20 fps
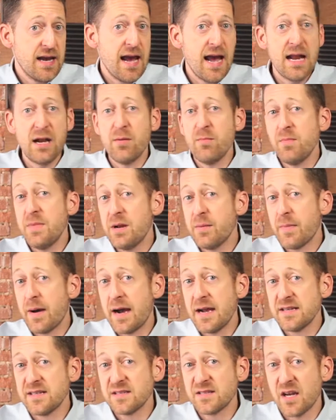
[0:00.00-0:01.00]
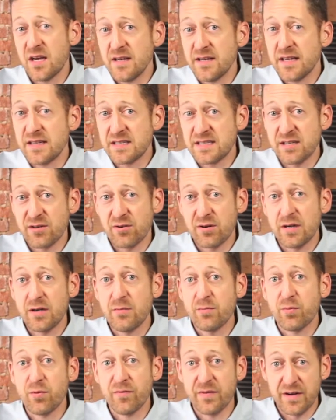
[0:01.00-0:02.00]
and it minimizes unnecessary
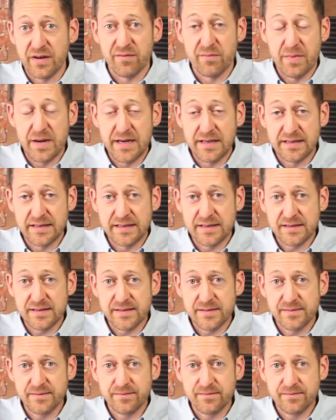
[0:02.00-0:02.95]
preventive maintenance.